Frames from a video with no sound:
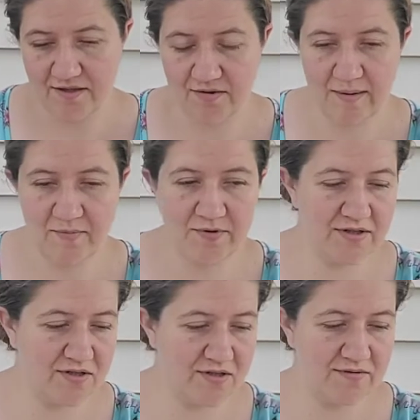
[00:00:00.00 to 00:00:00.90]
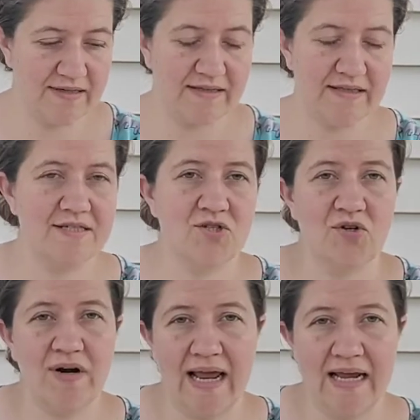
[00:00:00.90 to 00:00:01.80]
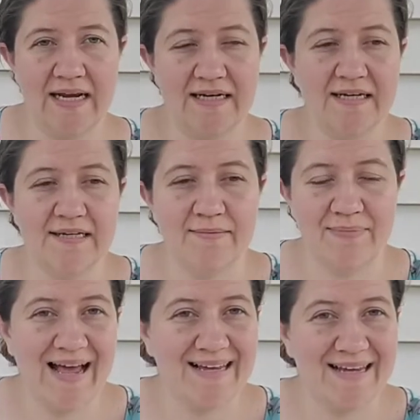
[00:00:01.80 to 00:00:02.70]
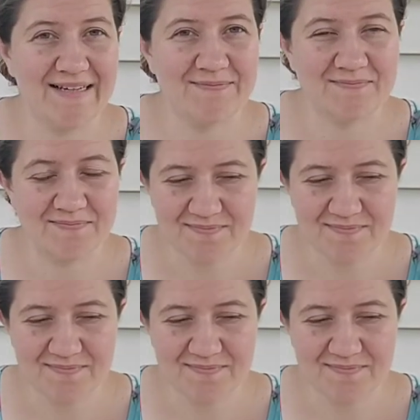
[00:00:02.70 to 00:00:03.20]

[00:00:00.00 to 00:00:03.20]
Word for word: I'm going to enlist her aid in packing,